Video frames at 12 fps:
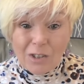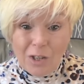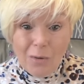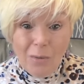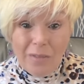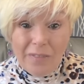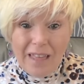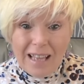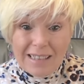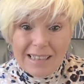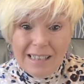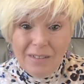So
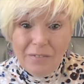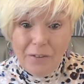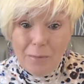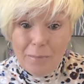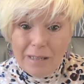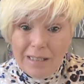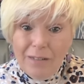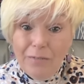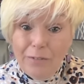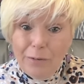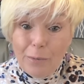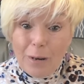that's it from
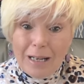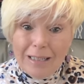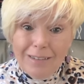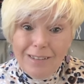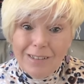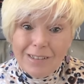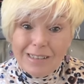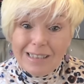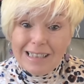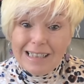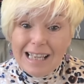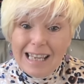me for a while.
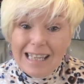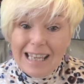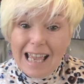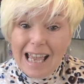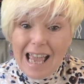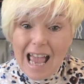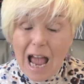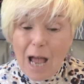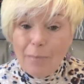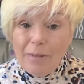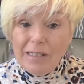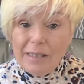Take care,
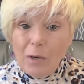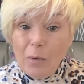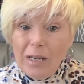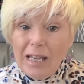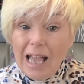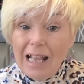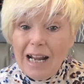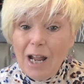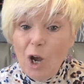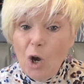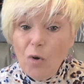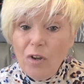happy sewing, and
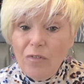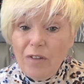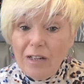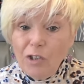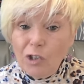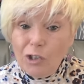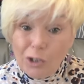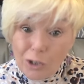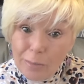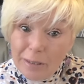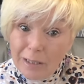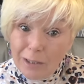I hope you've
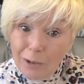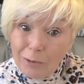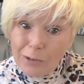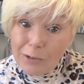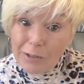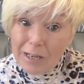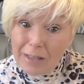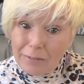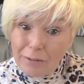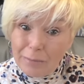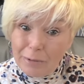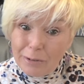enjoyed coming along to the
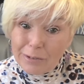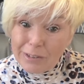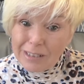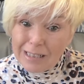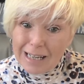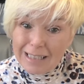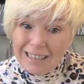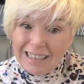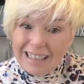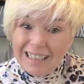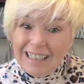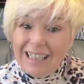gathering with us today.
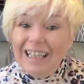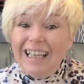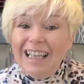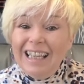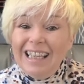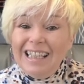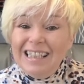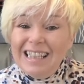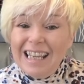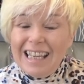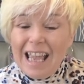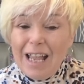
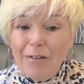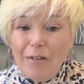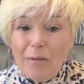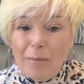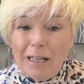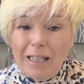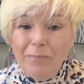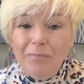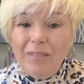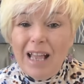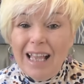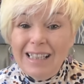Take care, everybody,
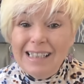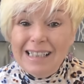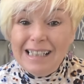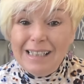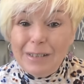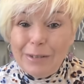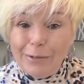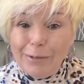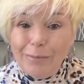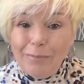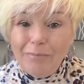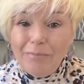and see you
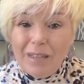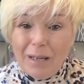soon.